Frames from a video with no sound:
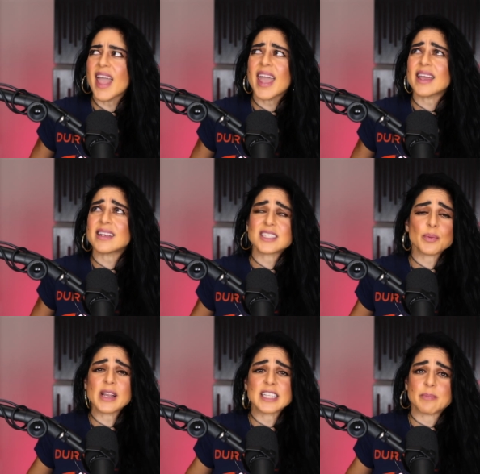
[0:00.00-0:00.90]
And it's
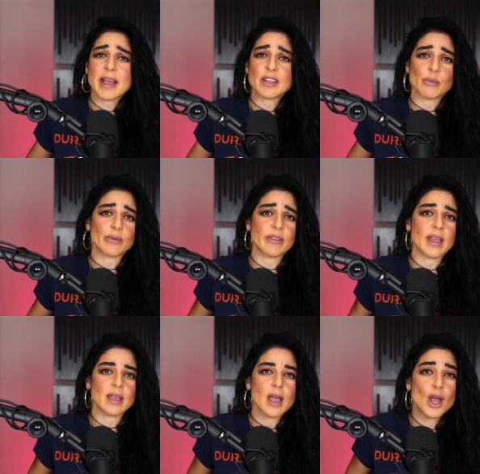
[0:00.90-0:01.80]
one of these bands where it's
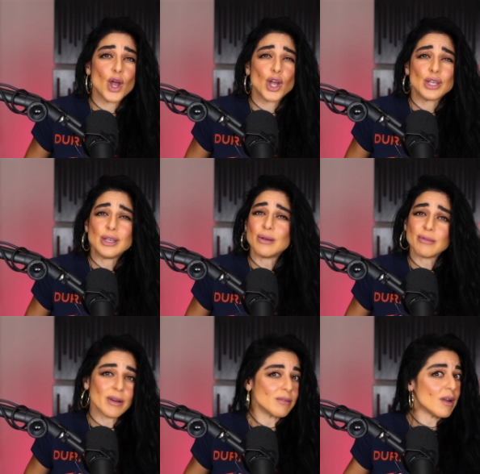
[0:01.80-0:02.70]
like, you
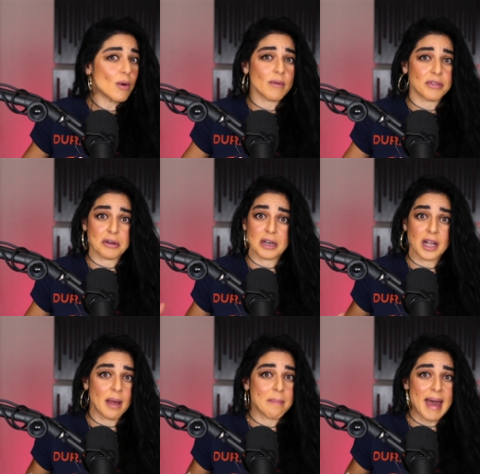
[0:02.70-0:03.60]
don't know if they're going to
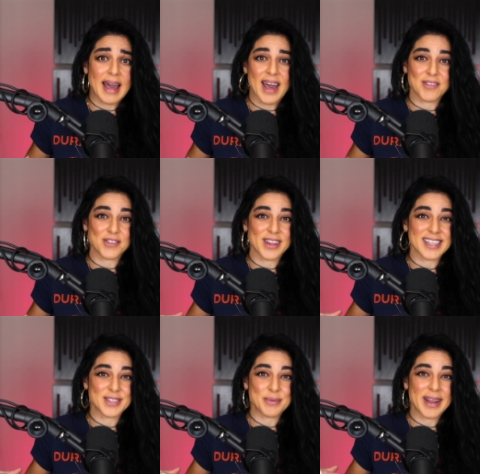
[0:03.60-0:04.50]
come back after
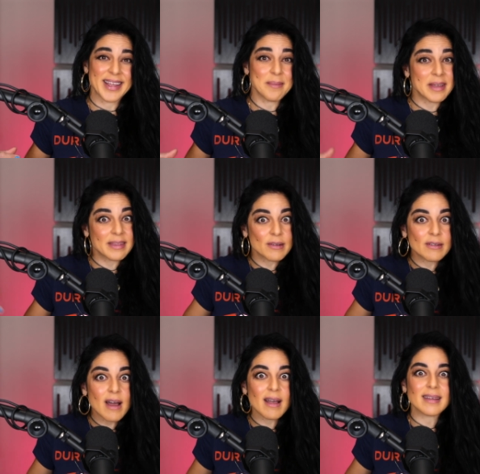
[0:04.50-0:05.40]
this, right? I mean, they're
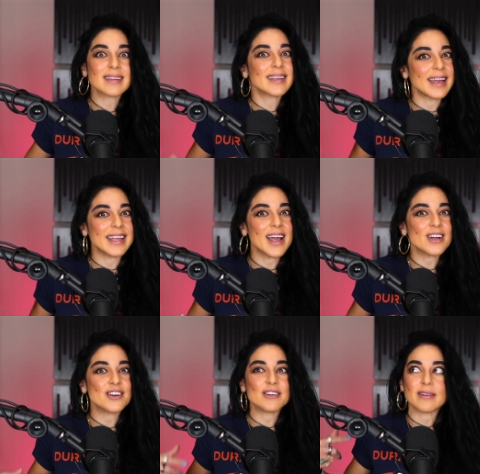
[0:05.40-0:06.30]
not getting
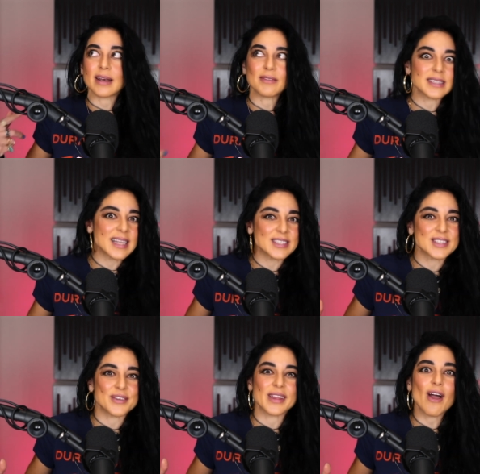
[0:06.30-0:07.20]
younger. None of us
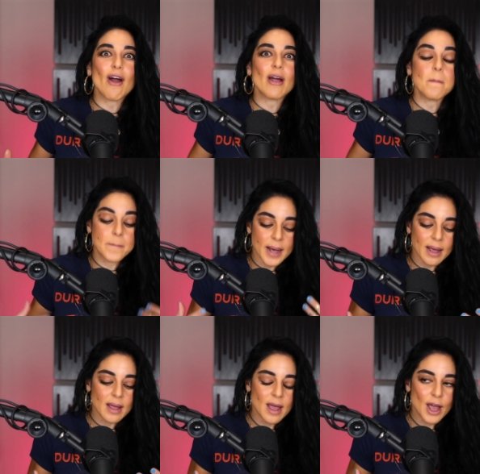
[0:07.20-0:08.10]
necessarily are,
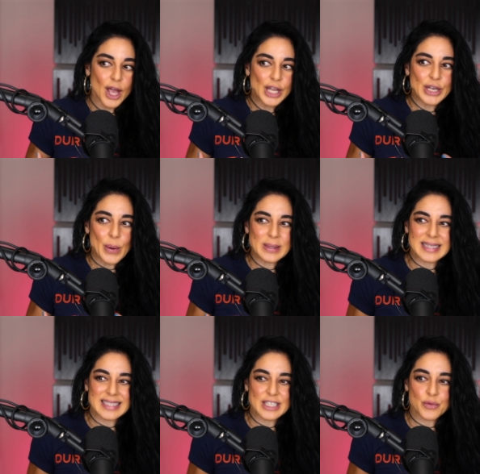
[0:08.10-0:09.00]
but you know, it's
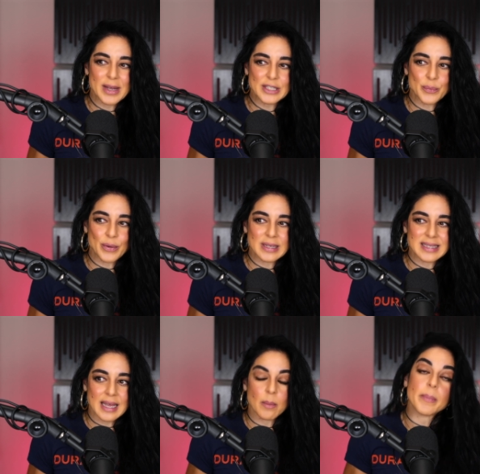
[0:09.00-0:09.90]
that situation where it's
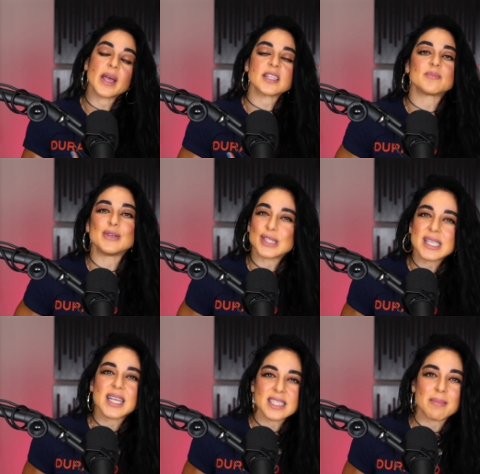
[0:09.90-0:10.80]
like because
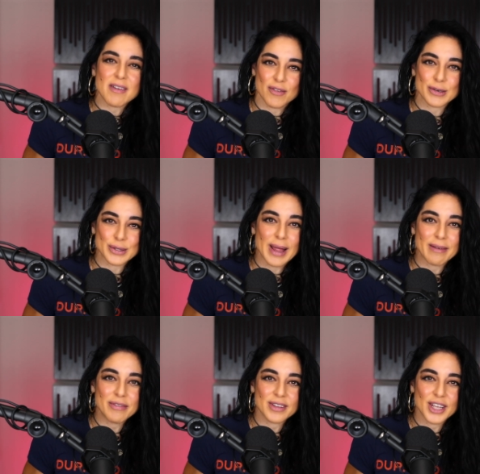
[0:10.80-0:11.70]
music is my first love.